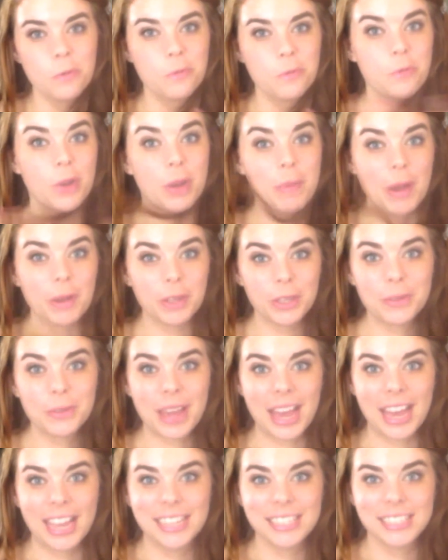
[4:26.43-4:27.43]
What about you
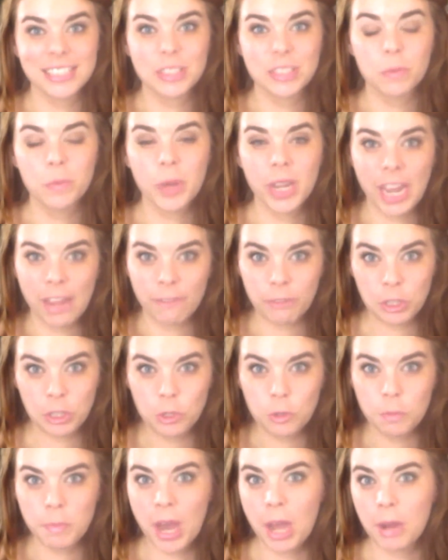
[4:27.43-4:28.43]
guys? What have
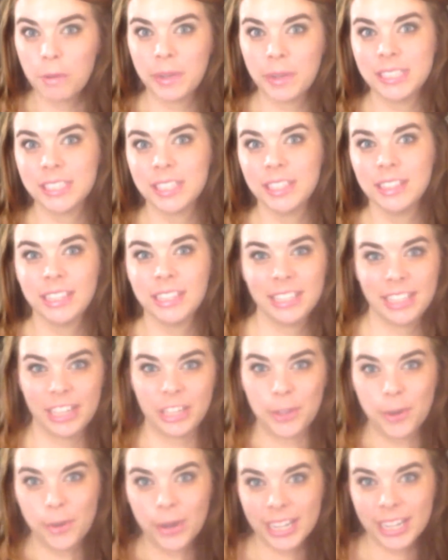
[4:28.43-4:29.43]
you bought recently that
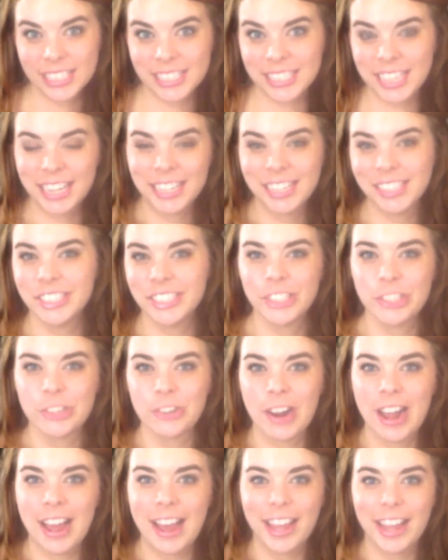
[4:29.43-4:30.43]
you're excited to
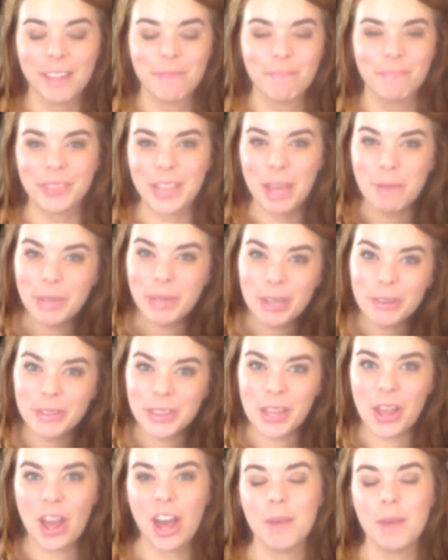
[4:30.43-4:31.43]
try? Let me know in
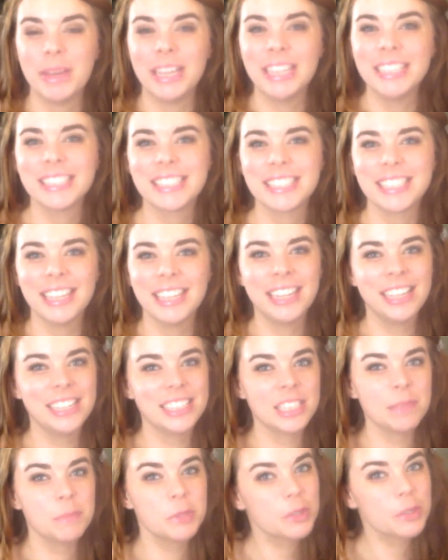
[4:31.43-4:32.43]
the comments, and hit
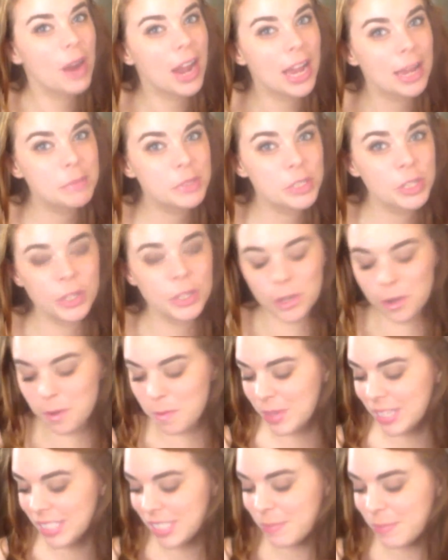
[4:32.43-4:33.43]
subscribe so you don't
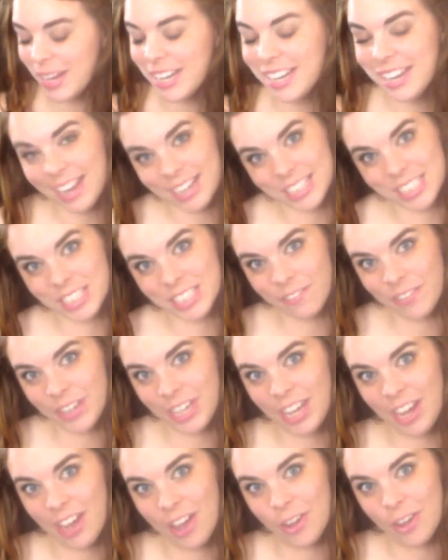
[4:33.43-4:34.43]
miss my next
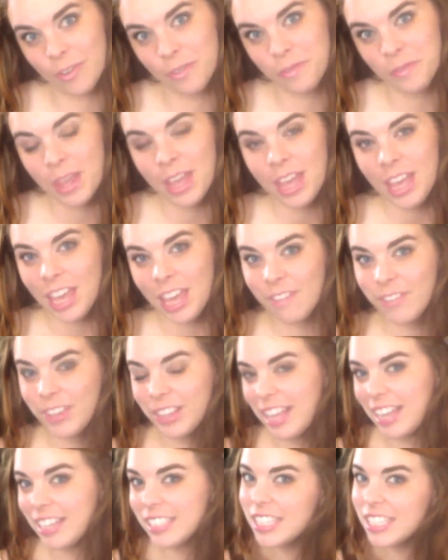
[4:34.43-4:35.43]
video. If you
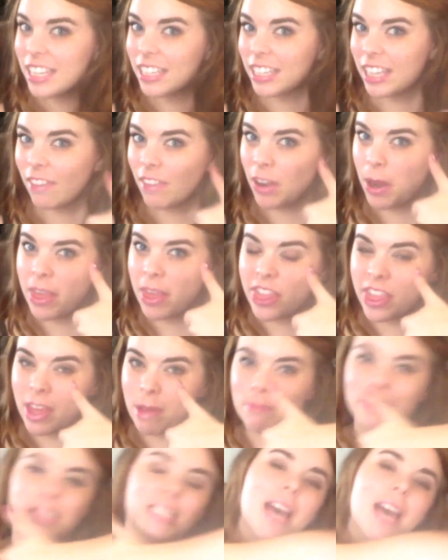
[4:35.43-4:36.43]
liked it, give it a
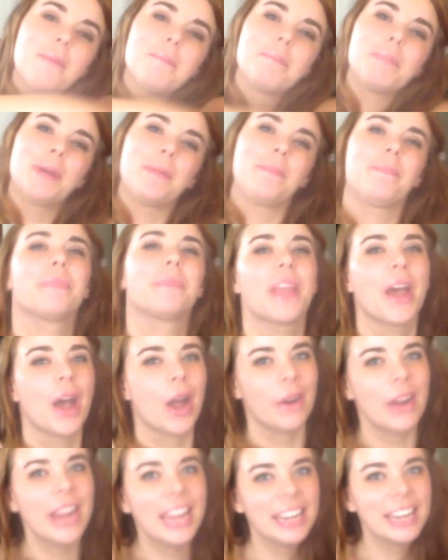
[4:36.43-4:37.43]
thumbs up. All
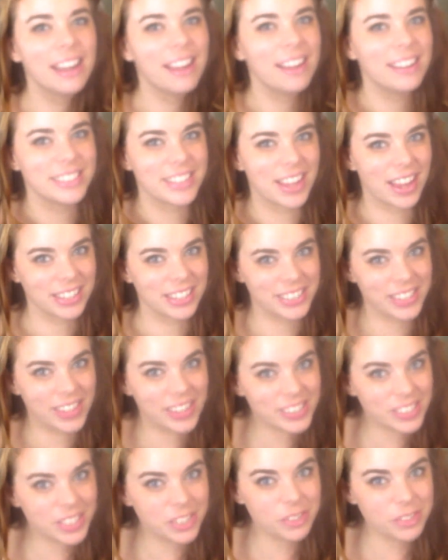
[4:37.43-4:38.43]
right, I'll talk to
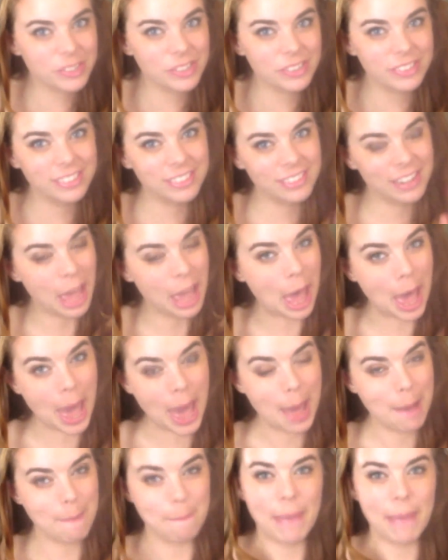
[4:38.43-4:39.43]
y'all soon.
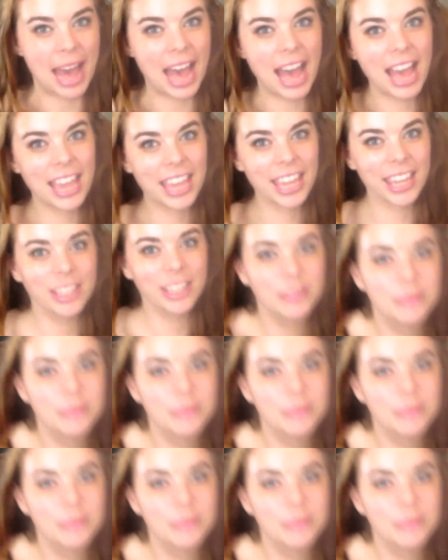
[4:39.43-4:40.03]
Bye.